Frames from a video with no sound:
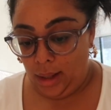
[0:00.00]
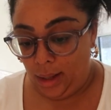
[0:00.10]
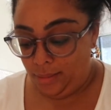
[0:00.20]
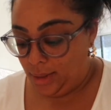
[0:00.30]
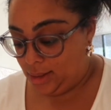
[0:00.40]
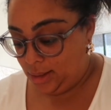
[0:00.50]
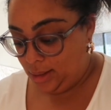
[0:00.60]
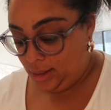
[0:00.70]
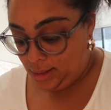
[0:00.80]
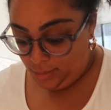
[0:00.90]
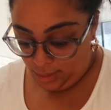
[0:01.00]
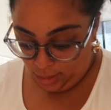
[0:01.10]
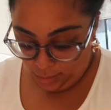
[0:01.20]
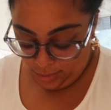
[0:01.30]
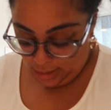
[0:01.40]
I mix in the
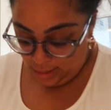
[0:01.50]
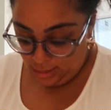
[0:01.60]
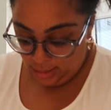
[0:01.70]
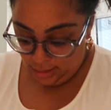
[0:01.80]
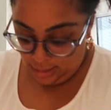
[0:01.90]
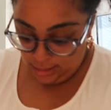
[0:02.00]
tomato paste.